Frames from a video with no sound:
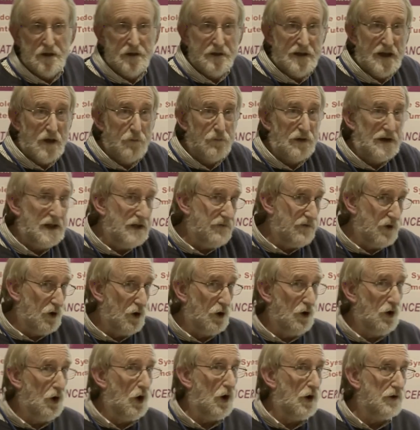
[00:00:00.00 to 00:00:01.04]
Now, believe it or
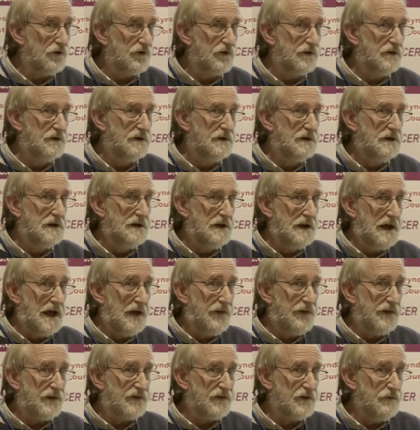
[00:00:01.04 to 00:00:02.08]
not,
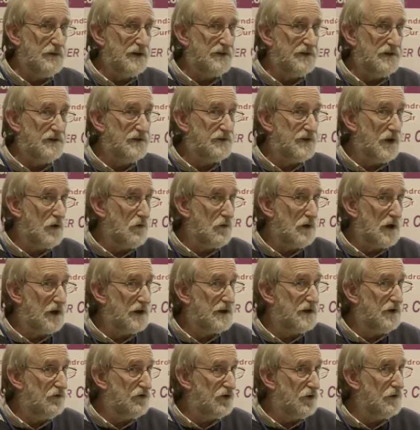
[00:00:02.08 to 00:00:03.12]
ethics committees don't
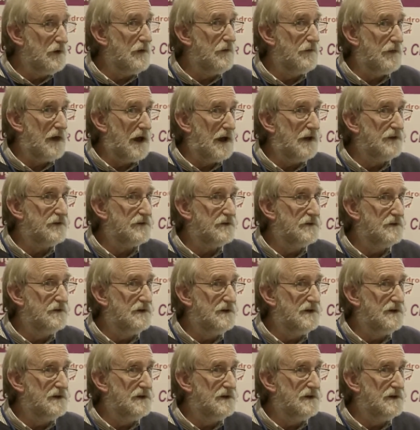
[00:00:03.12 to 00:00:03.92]
like you doing that